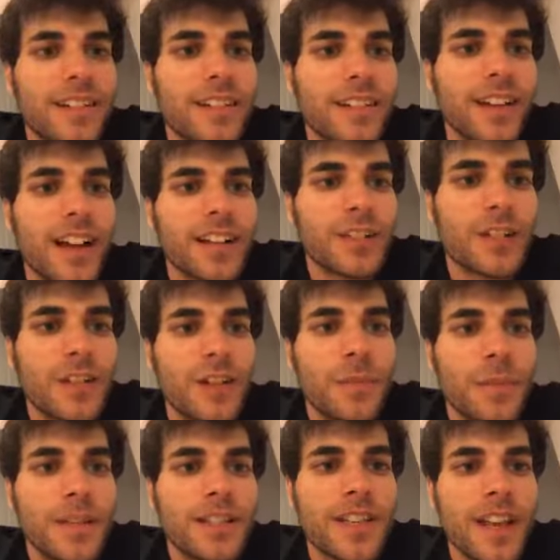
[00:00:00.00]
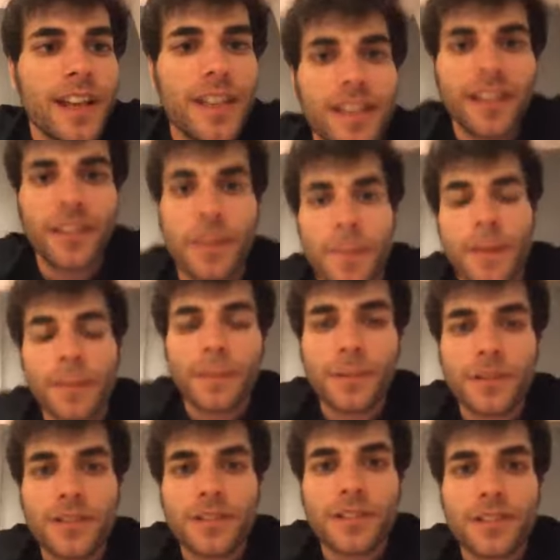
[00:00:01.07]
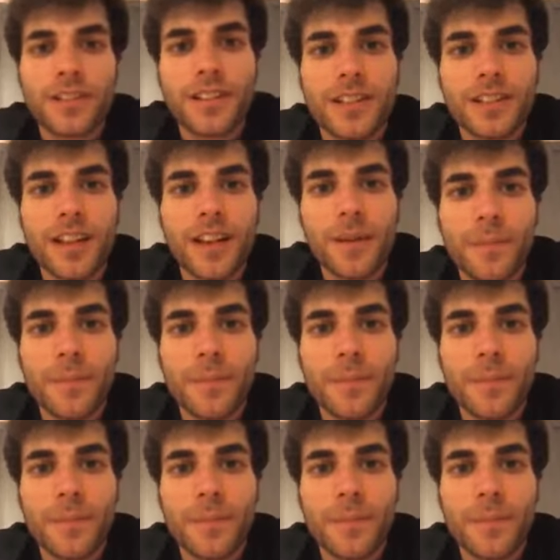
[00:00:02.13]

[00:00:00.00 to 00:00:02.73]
I should be set on the papers this time.